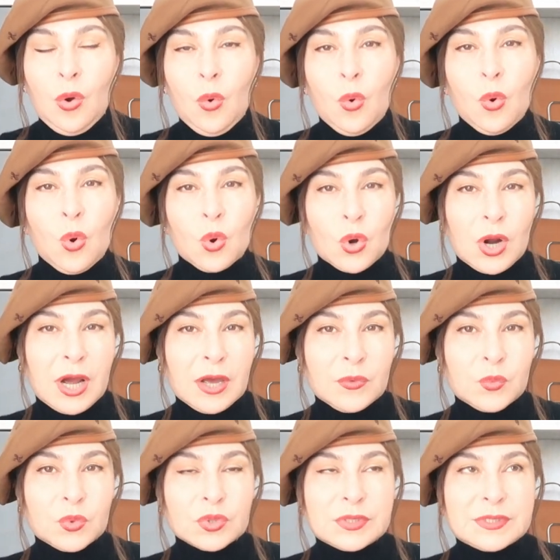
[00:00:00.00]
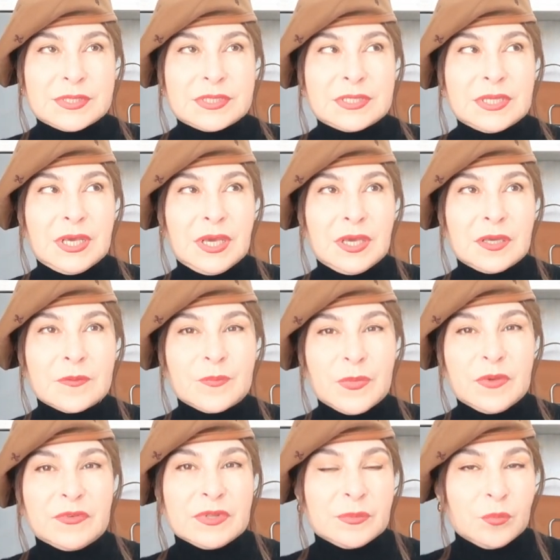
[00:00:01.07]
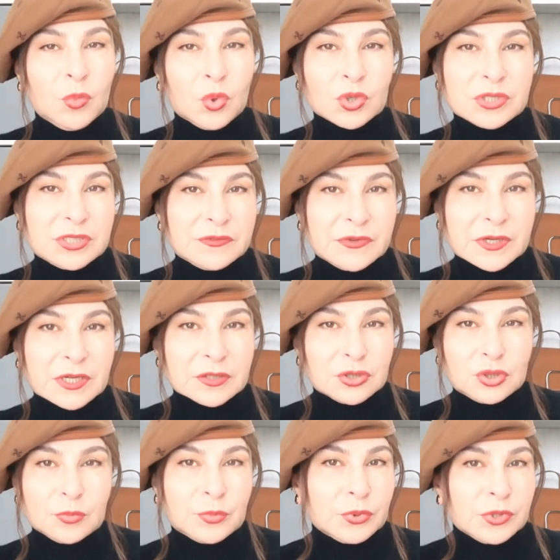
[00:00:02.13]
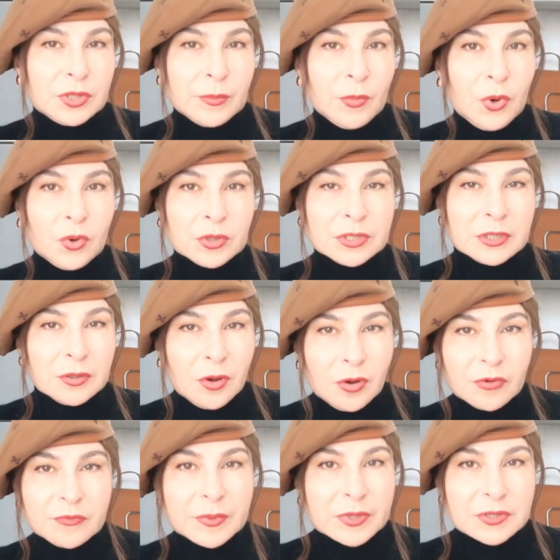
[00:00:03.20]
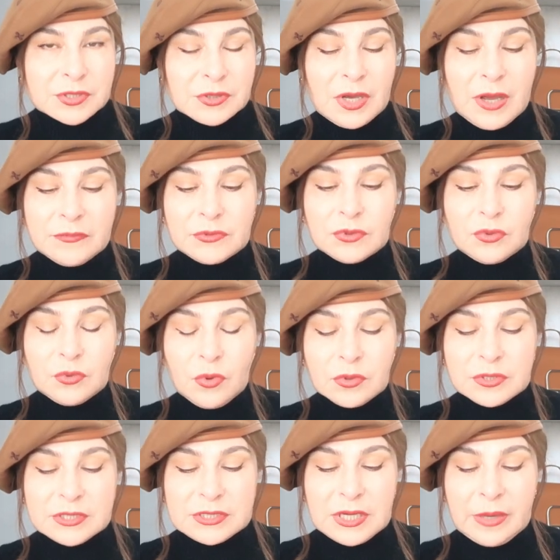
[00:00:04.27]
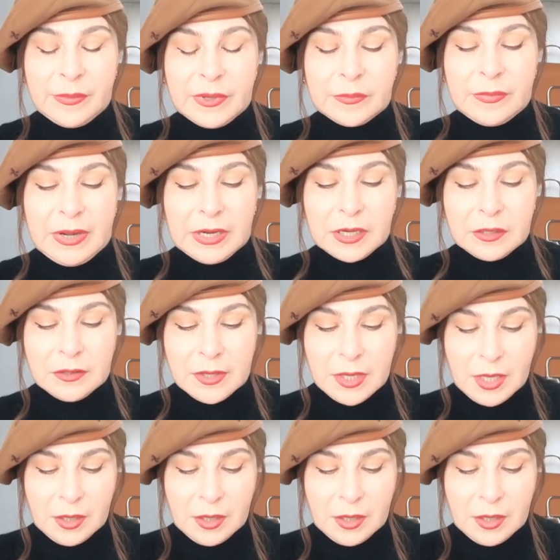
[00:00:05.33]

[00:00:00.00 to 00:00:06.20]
or I would say even more difficult to put them on and off because you have to all the time unbuckle